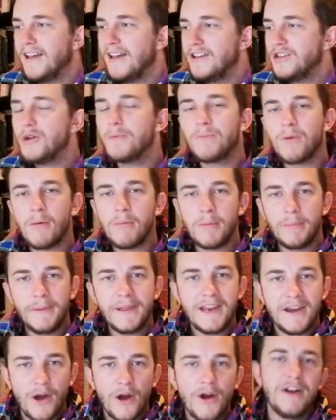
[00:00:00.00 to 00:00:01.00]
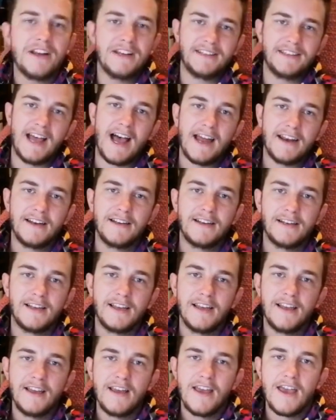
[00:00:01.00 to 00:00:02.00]
you're probably known as that.
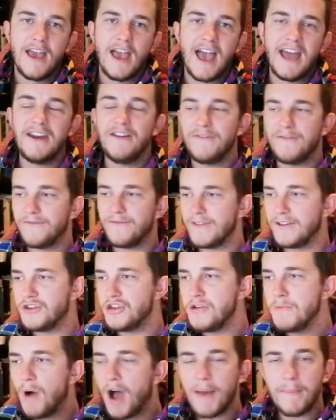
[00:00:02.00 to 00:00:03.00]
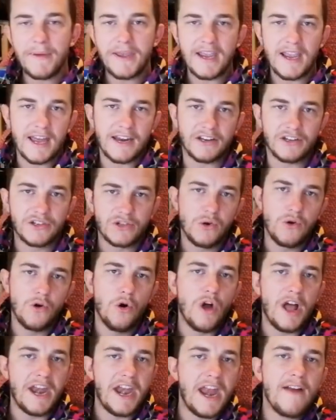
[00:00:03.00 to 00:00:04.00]
And you might be at a
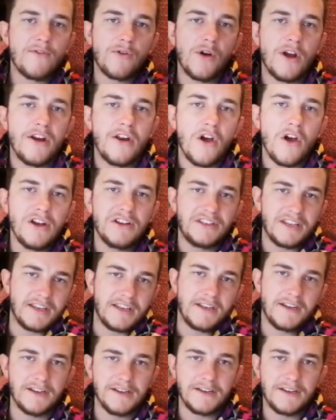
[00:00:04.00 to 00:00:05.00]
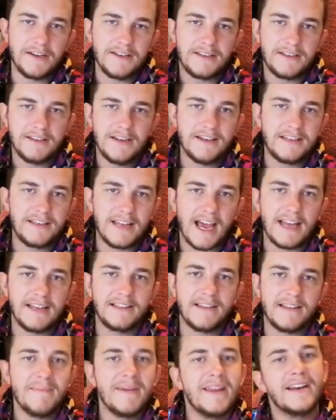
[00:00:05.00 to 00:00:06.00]
school and everyone knows that your dad's
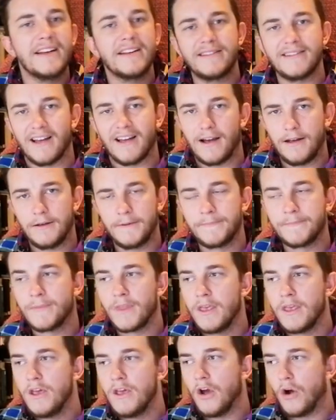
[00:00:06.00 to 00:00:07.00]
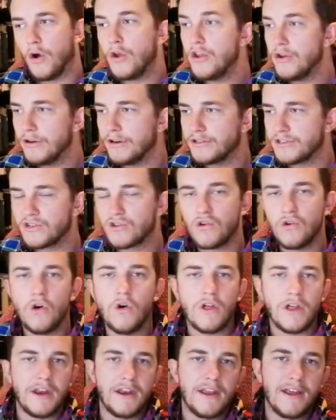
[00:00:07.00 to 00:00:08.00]
the minister. Or you're at
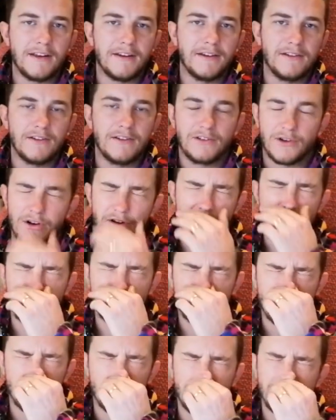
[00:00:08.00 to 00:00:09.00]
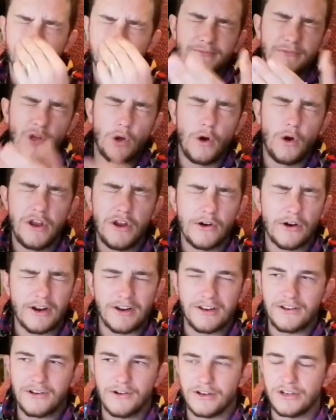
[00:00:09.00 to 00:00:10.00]
school or you're
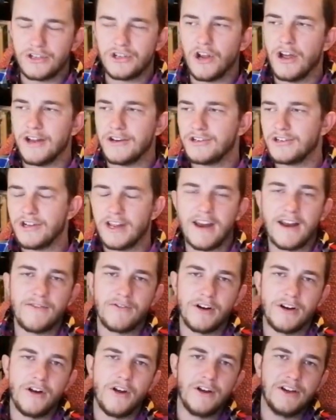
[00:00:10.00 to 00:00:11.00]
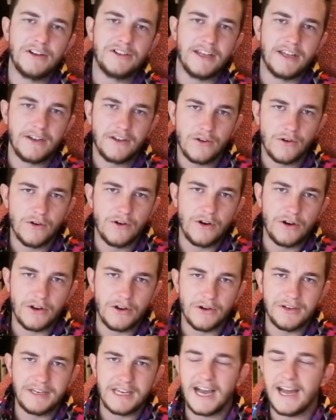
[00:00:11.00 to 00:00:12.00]
at church and everyone knows that
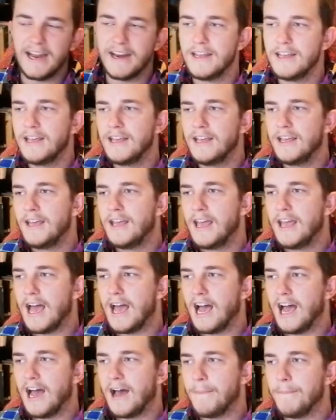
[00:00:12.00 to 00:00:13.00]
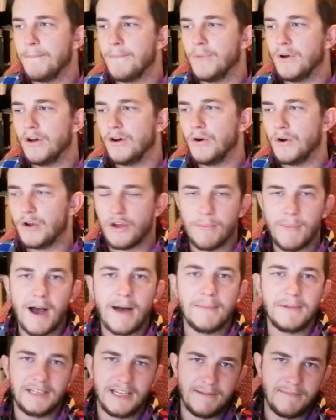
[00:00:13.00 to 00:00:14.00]
your dad or your
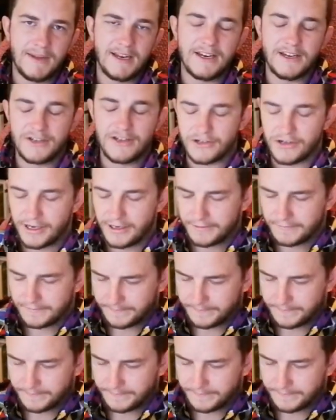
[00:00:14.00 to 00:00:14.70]
mum is in ministry.